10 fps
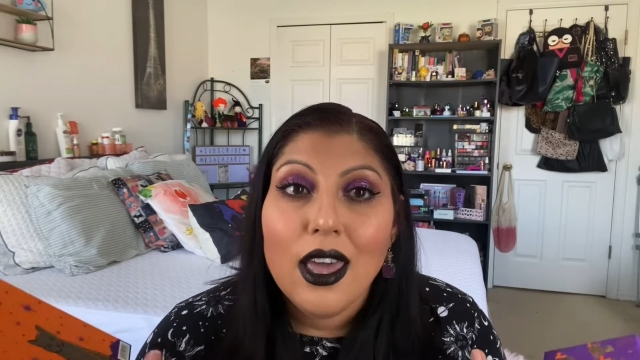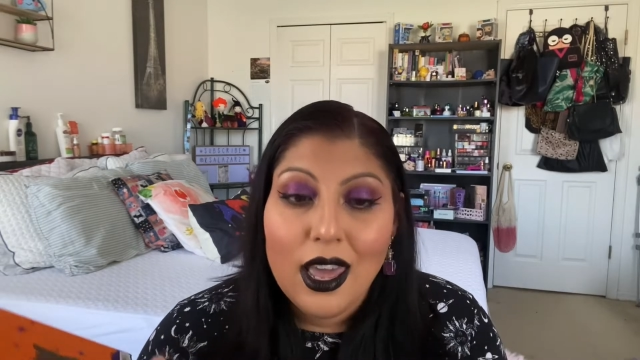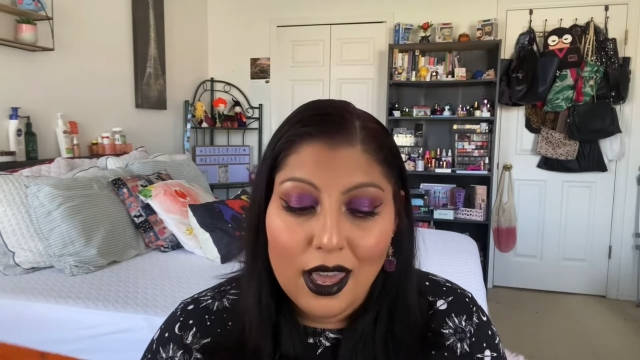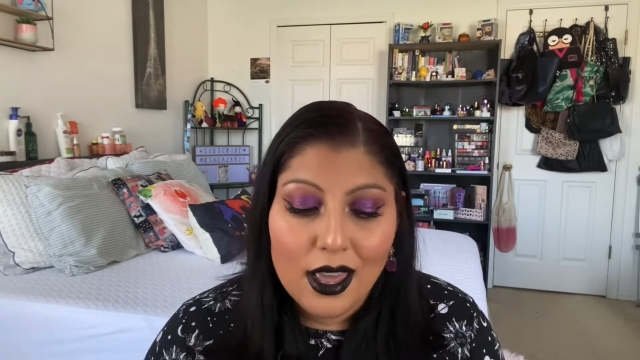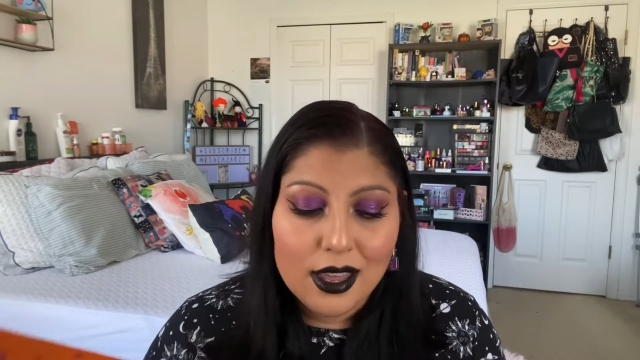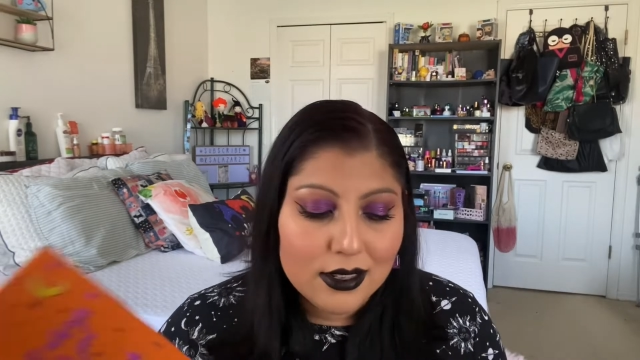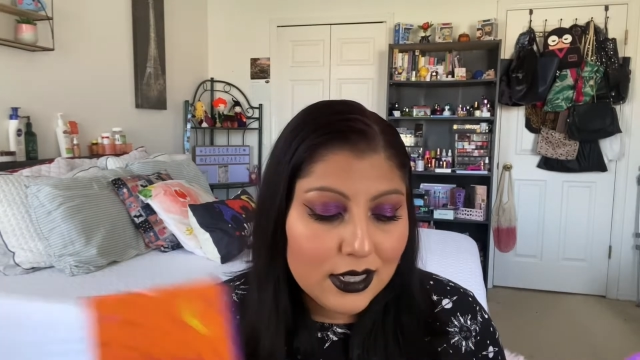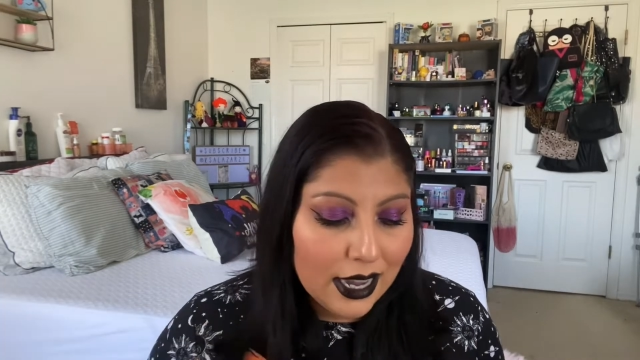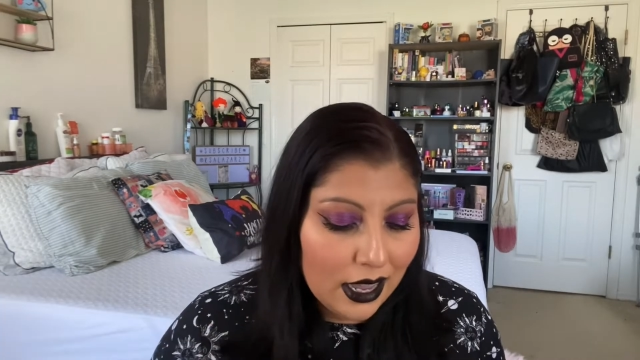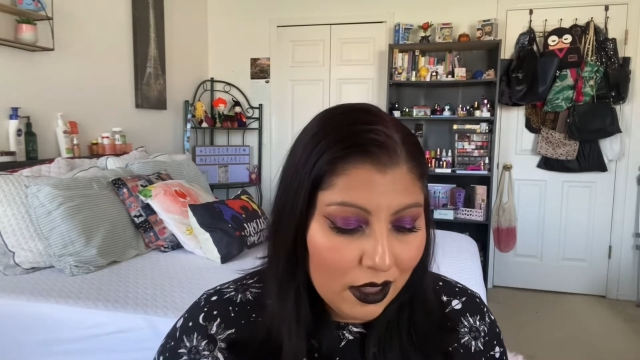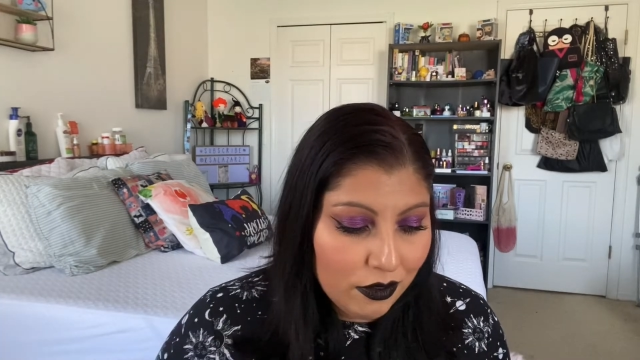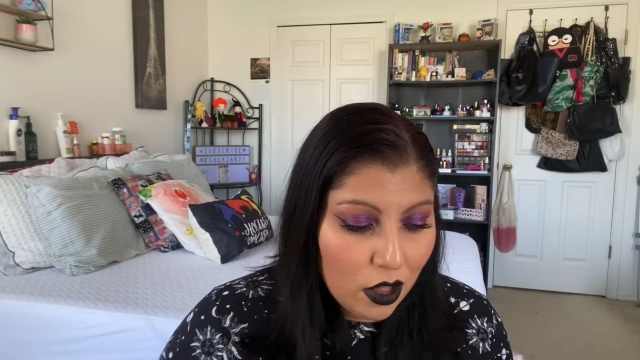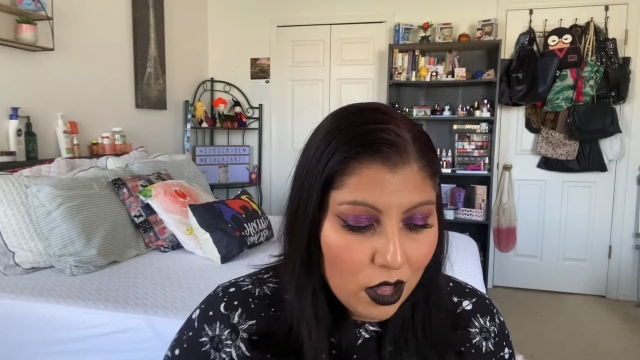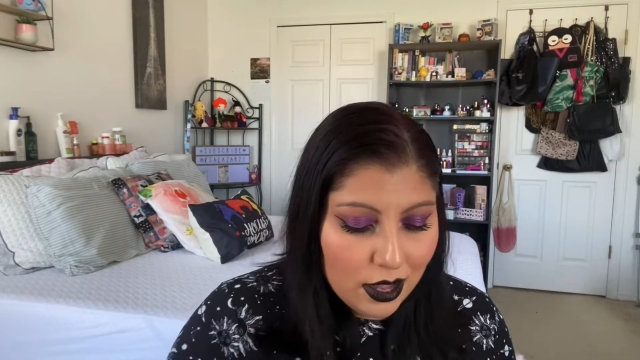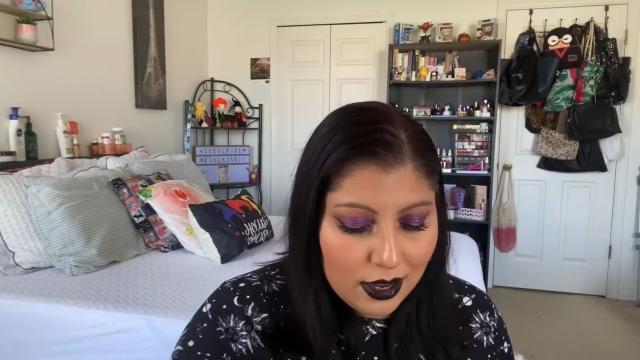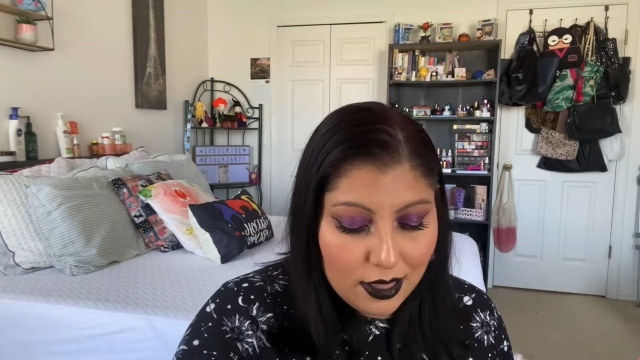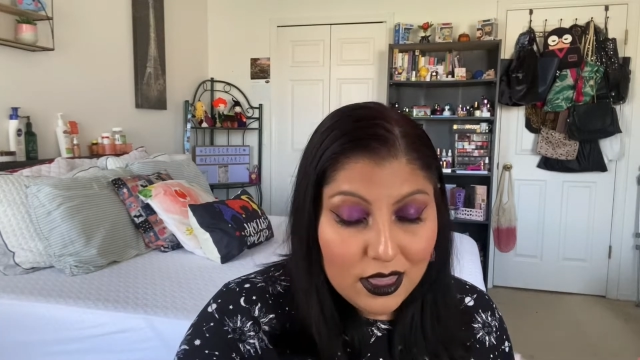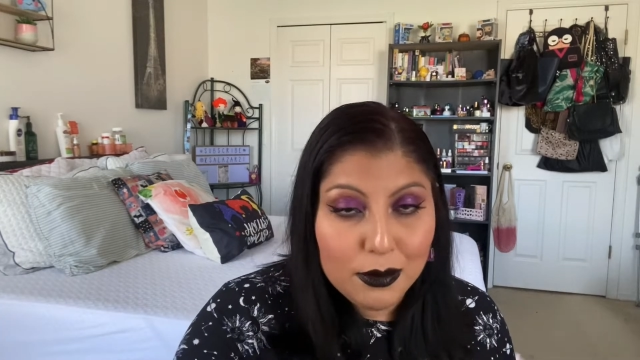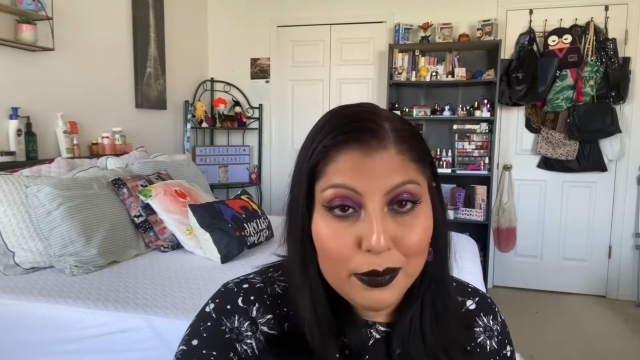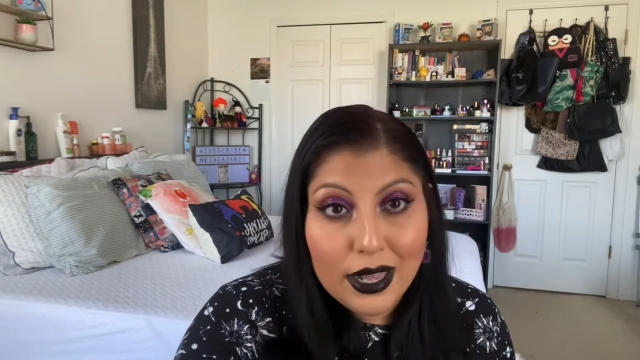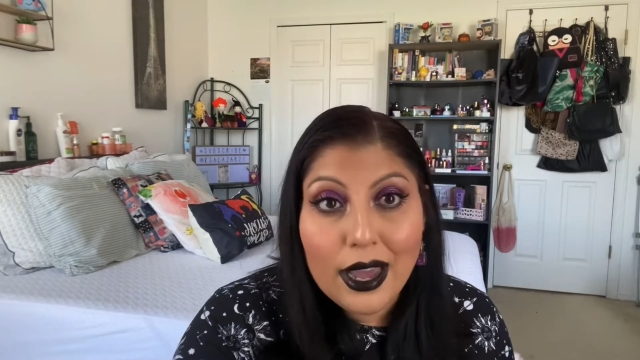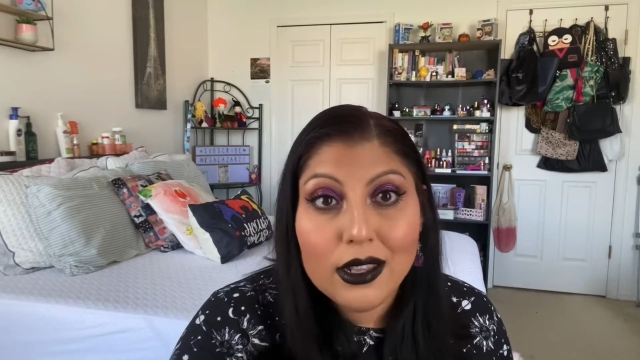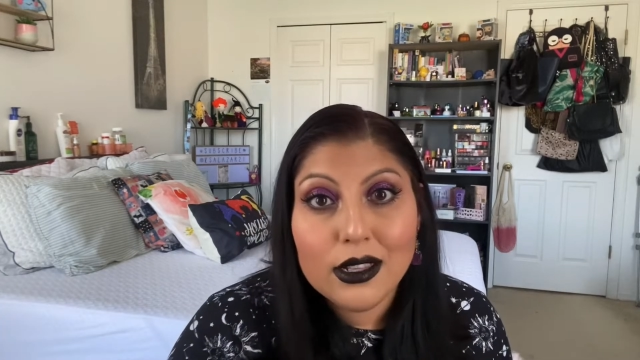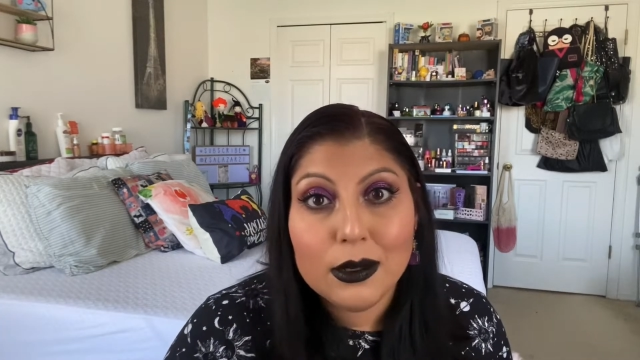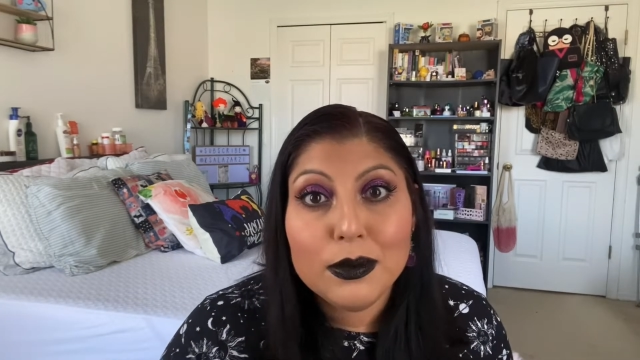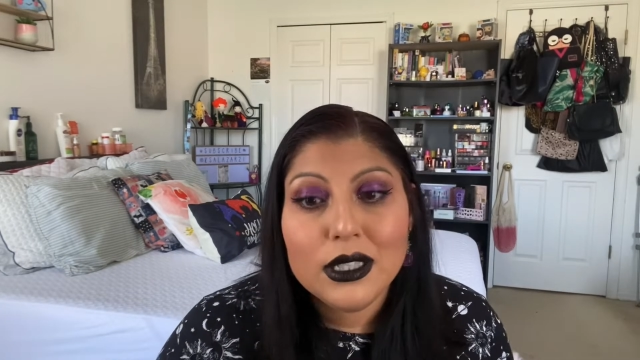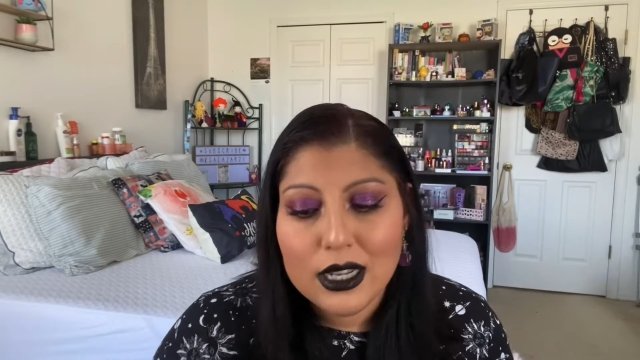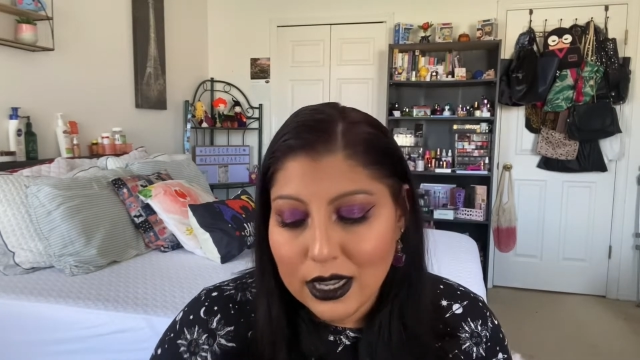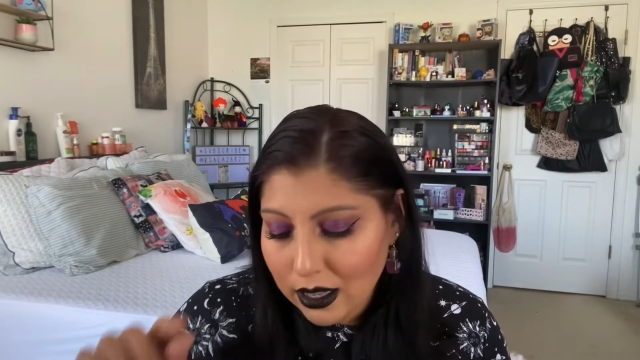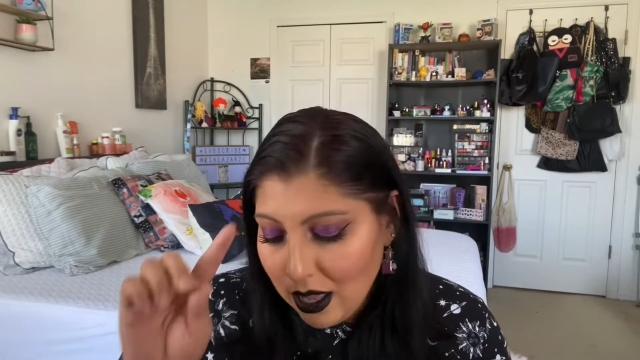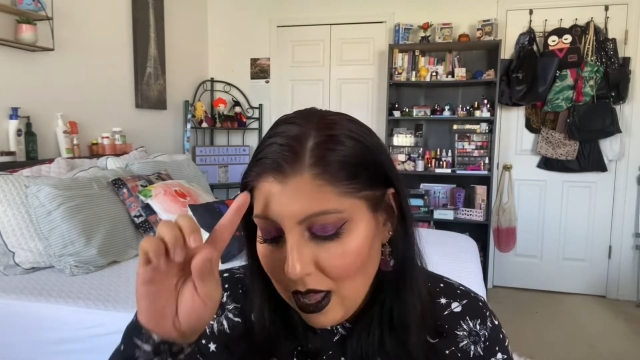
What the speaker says: and I have on the black lipstick.